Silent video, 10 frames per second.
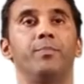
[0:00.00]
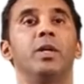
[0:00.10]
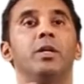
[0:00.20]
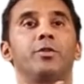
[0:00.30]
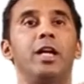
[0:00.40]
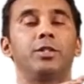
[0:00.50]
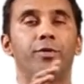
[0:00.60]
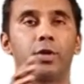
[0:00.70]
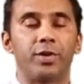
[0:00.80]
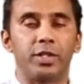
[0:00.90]
transfer
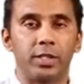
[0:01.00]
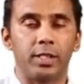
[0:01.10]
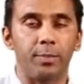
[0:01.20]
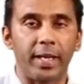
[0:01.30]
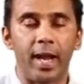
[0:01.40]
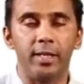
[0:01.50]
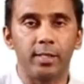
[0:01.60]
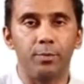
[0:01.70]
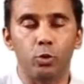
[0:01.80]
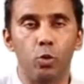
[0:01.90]
of resistance
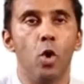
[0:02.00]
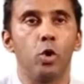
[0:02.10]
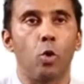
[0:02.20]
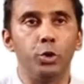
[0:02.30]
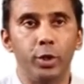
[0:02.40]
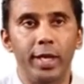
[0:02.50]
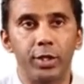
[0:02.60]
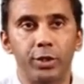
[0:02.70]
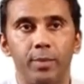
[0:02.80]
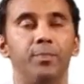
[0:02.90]
mechanism through
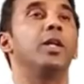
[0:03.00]
conjugation.